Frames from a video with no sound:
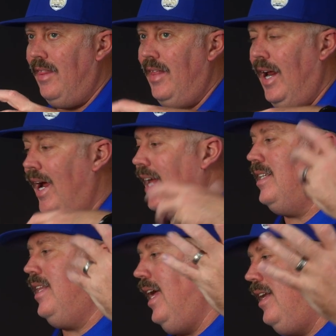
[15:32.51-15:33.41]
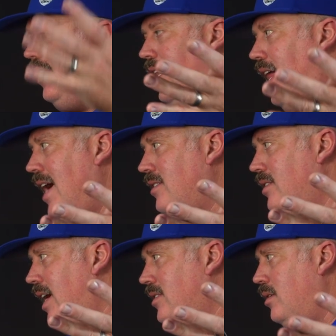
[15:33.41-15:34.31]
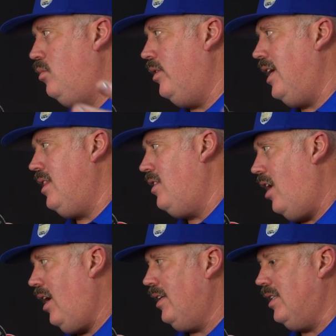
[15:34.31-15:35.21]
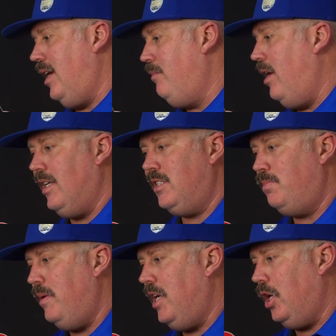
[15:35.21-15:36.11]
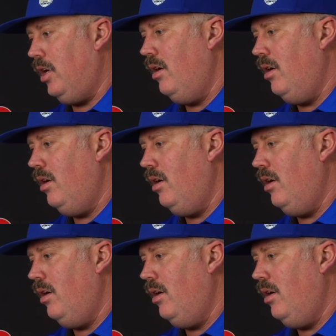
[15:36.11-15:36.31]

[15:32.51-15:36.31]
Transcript: and then I got to the end of the class and asked them what they thought, because I'm not a speaker.